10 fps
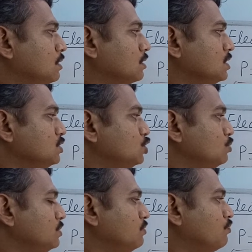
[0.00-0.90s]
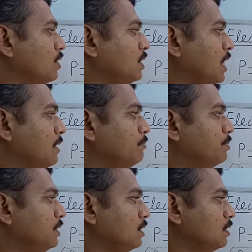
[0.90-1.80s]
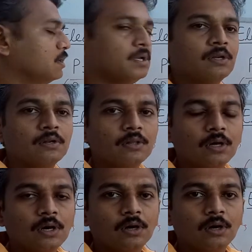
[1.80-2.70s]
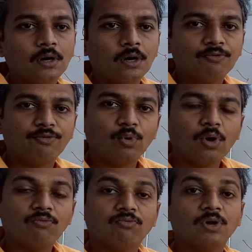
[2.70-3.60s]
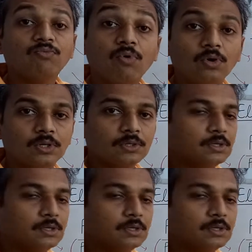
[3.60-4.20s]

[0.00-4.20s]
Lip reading: consumed 1 ampere in the flow of 1 volt.